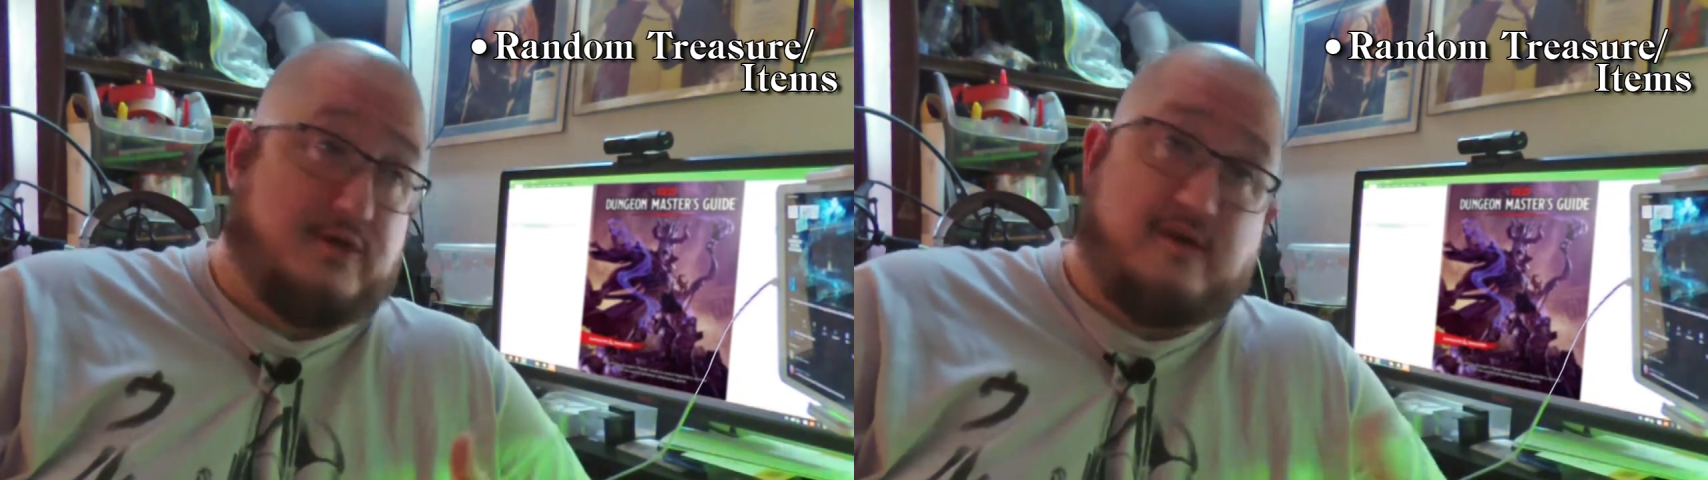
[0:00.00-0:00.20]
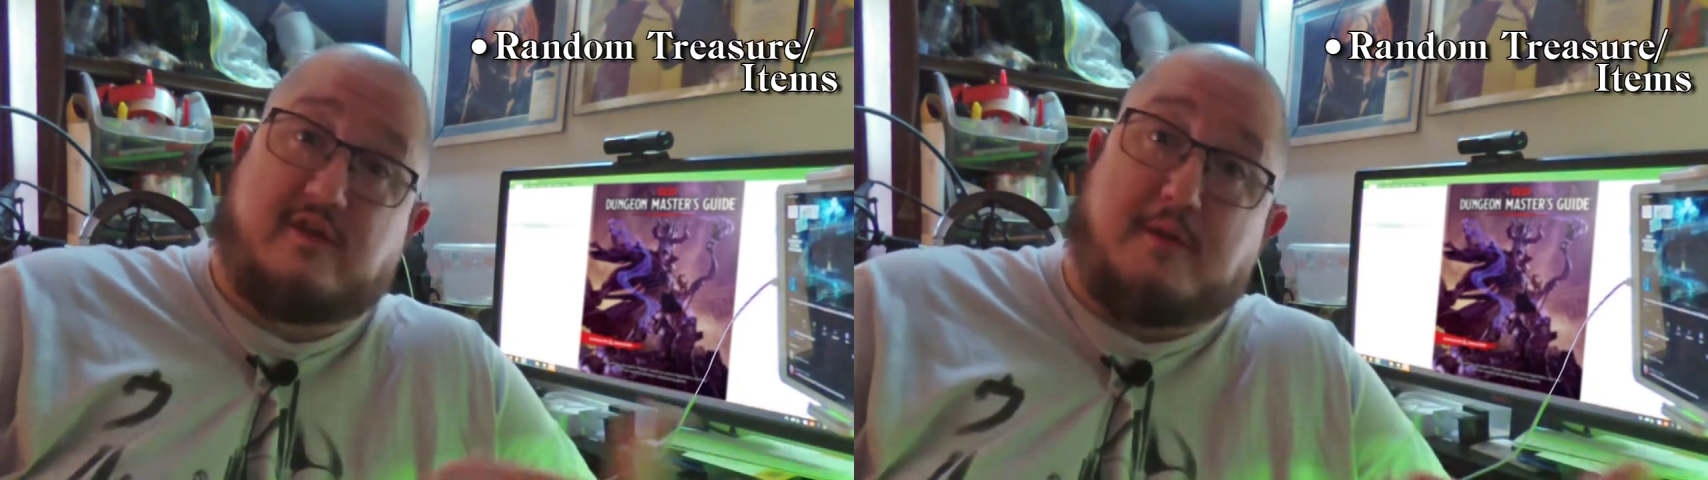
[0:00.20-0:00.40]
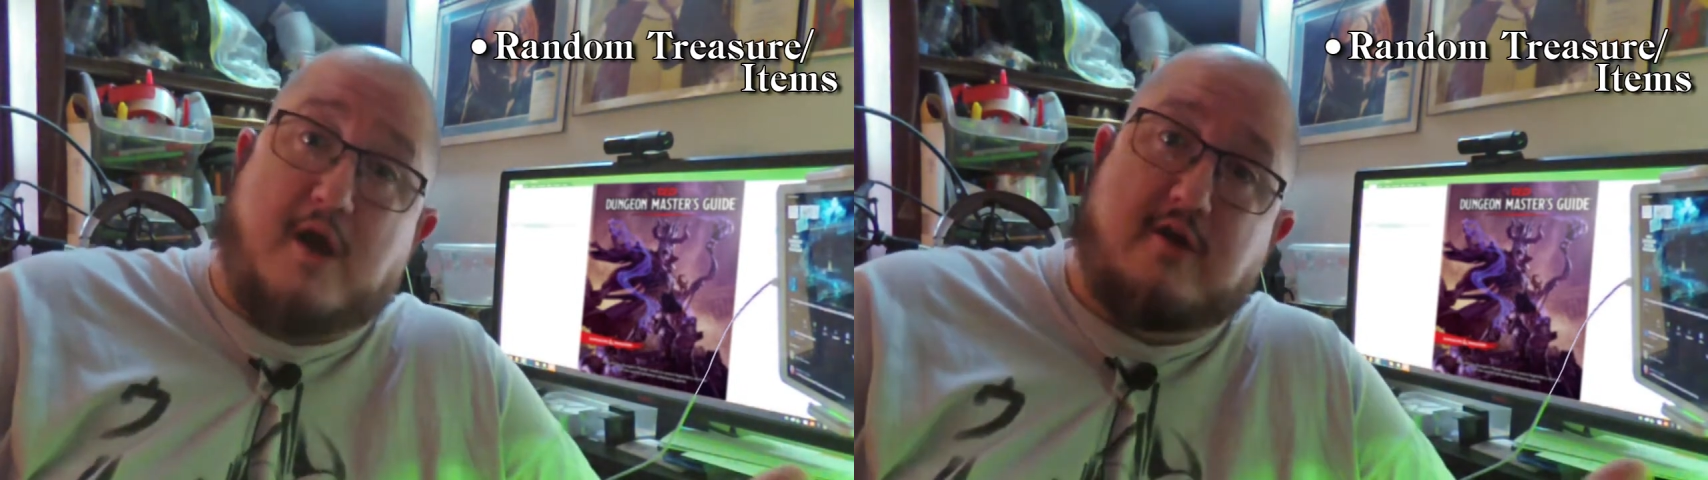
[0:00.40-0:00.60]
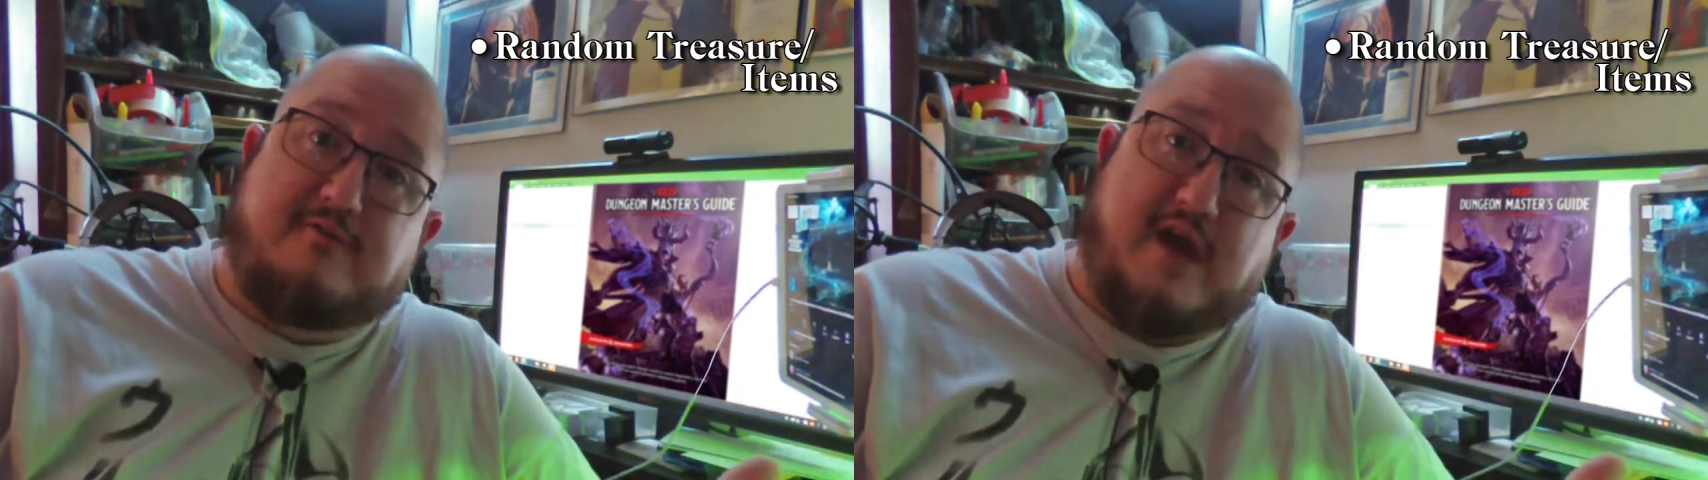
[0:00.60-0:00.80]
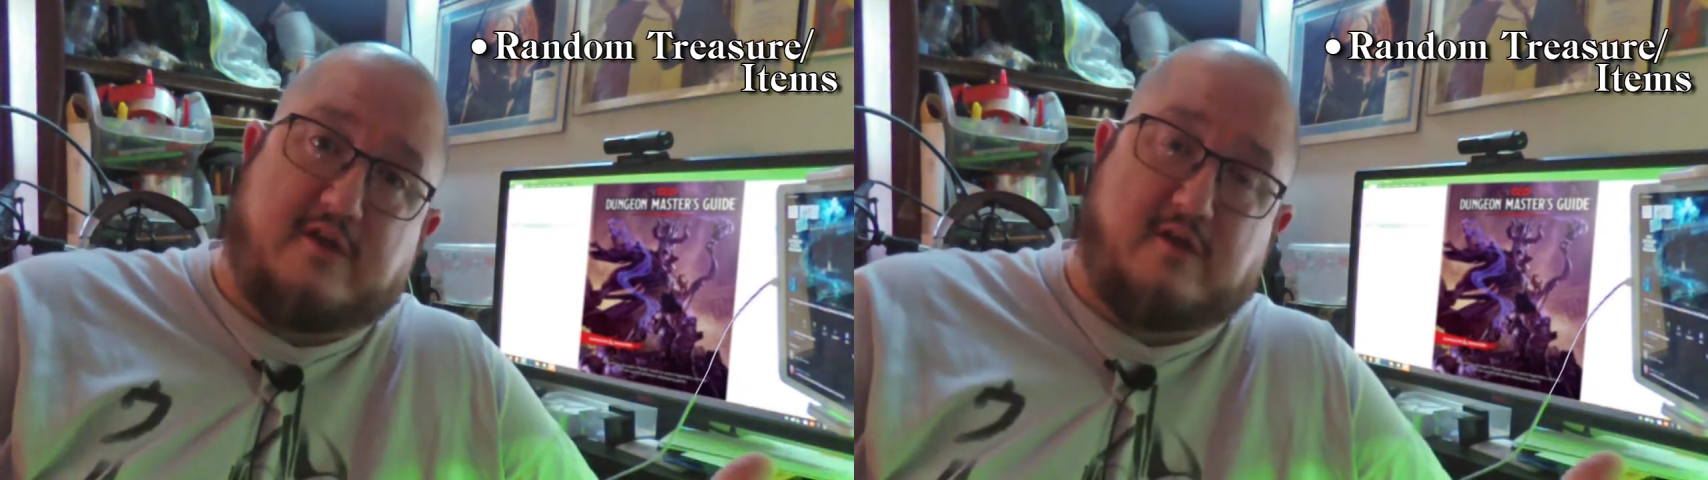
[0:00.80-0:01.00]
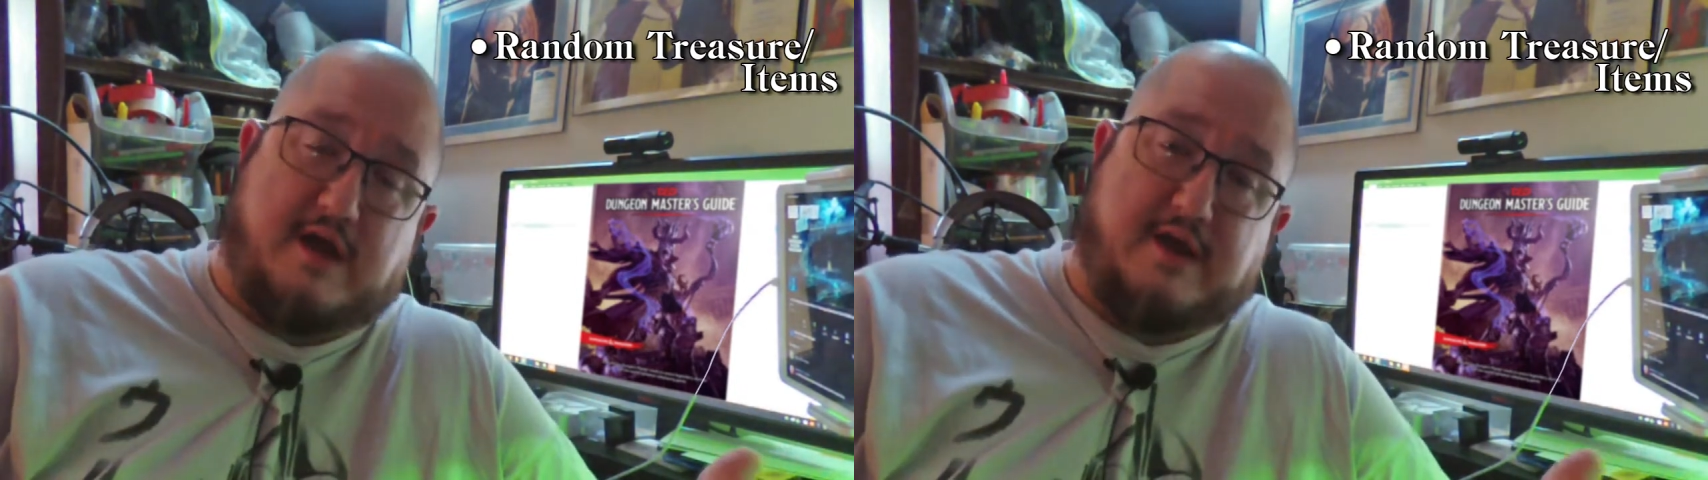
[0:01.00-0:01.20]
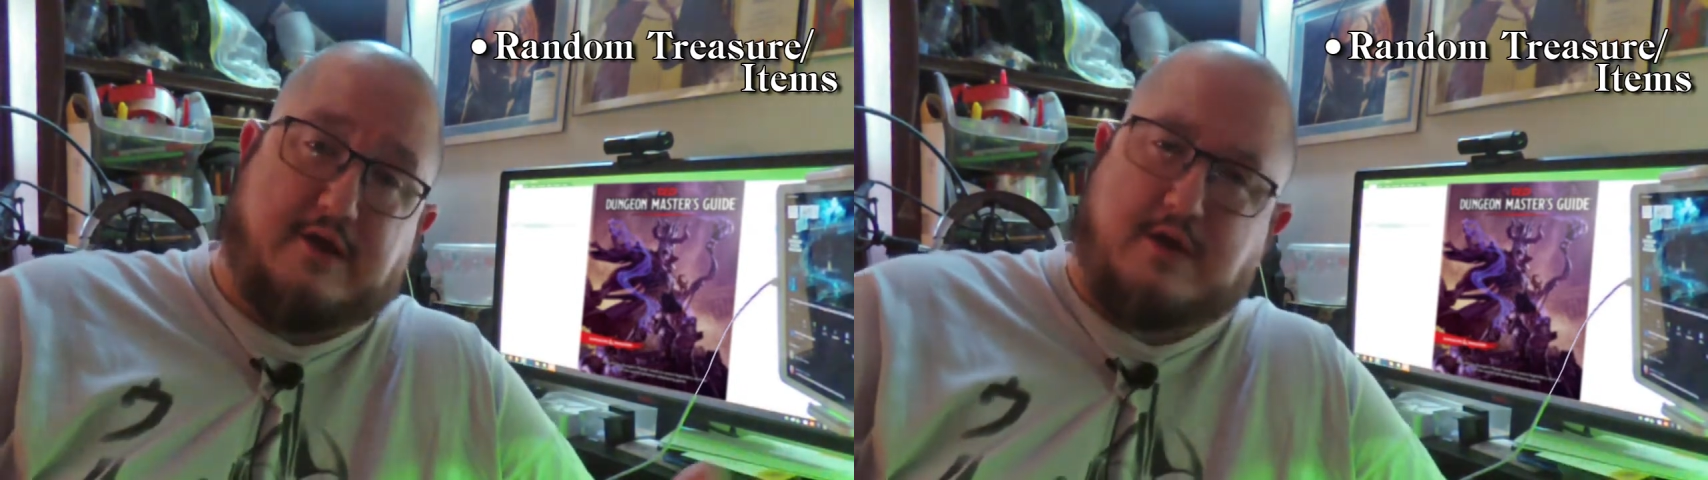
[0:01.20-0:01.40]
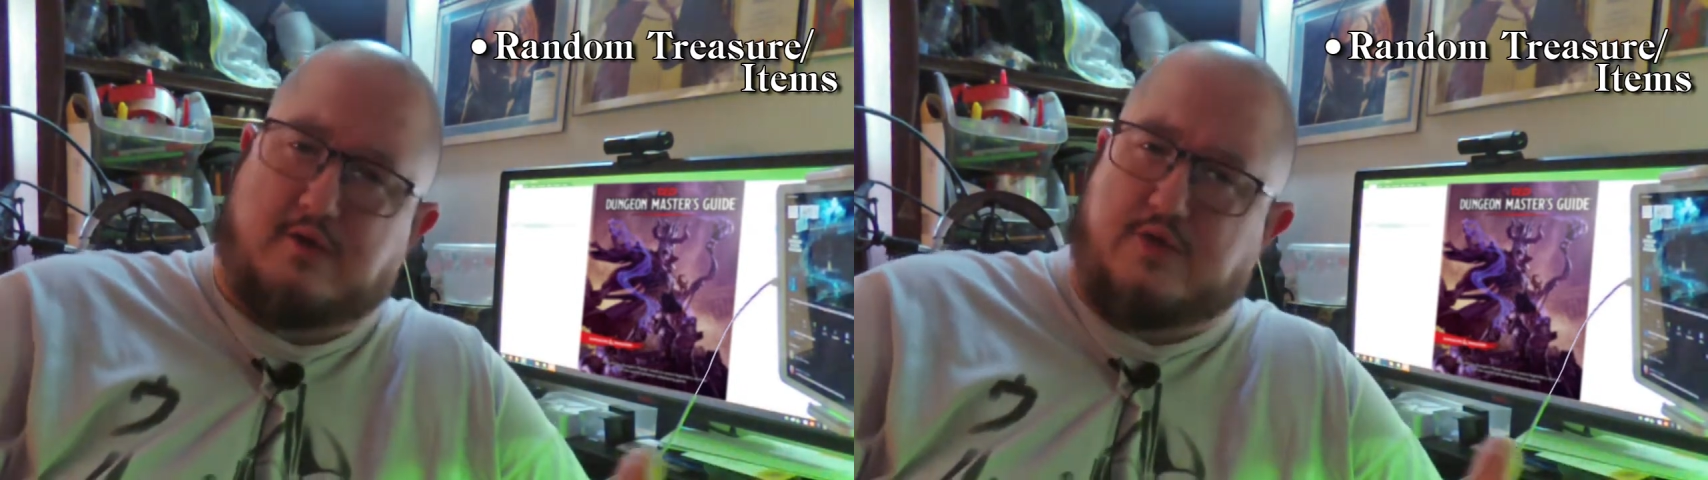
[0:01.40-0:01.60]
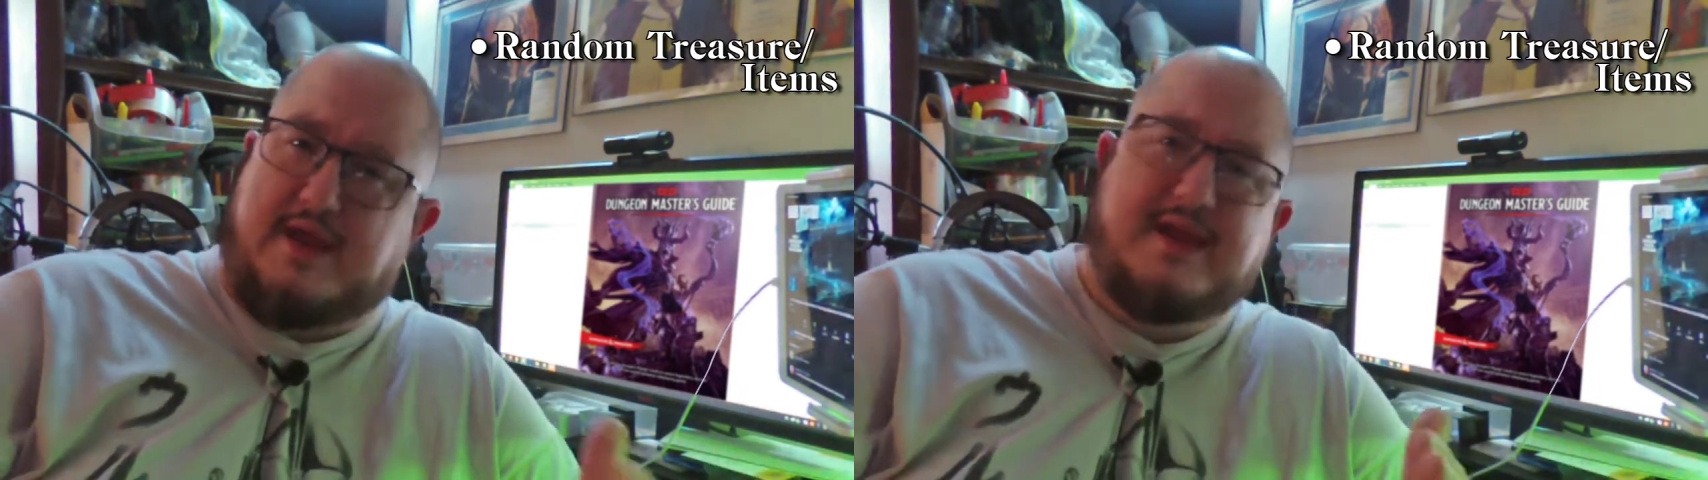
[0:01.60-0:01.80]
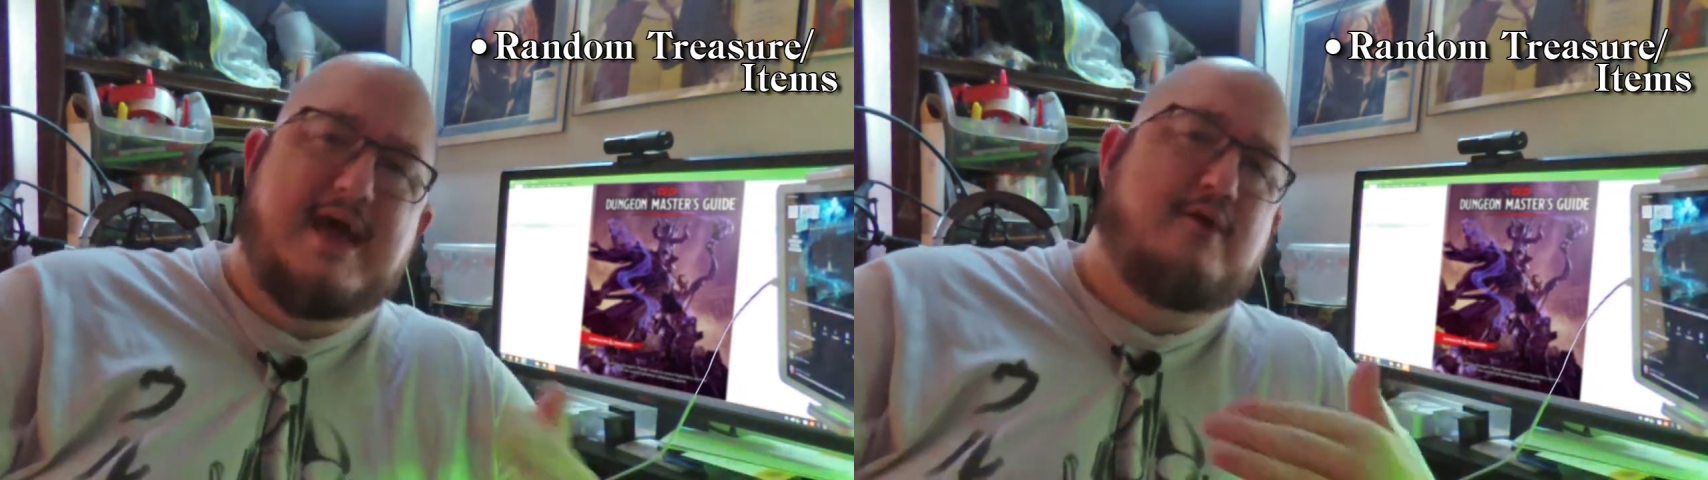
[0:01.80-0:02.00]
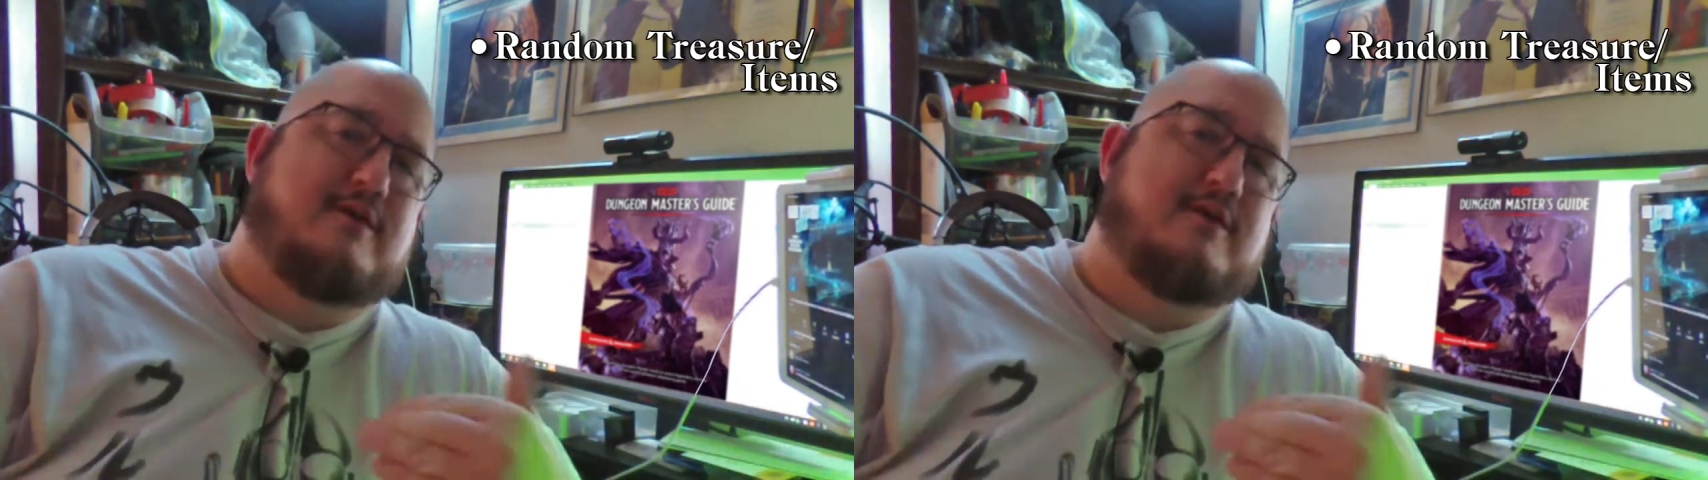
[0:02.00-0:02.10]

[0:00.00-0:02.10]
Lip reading: There are some artifacts on here, including one